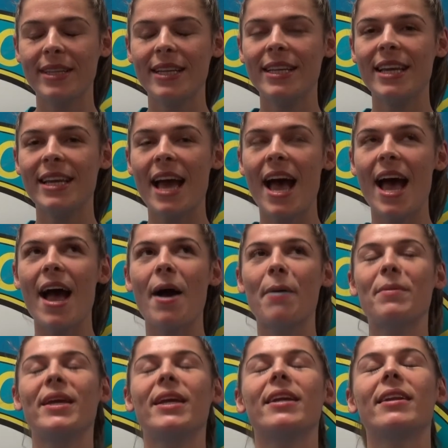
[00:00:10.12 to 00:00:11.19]
Yeah, I
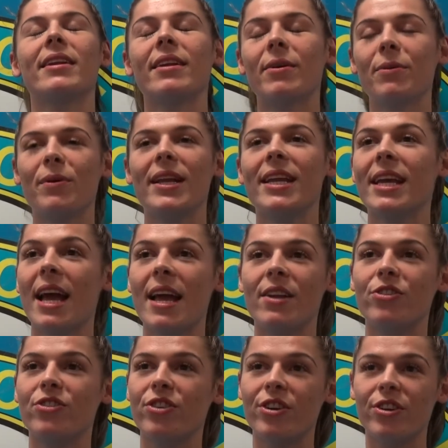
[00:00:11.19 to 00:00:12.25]
mean, when you get
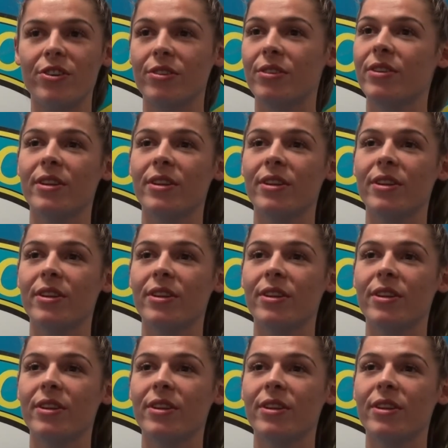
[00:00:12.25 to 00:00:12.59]
injured,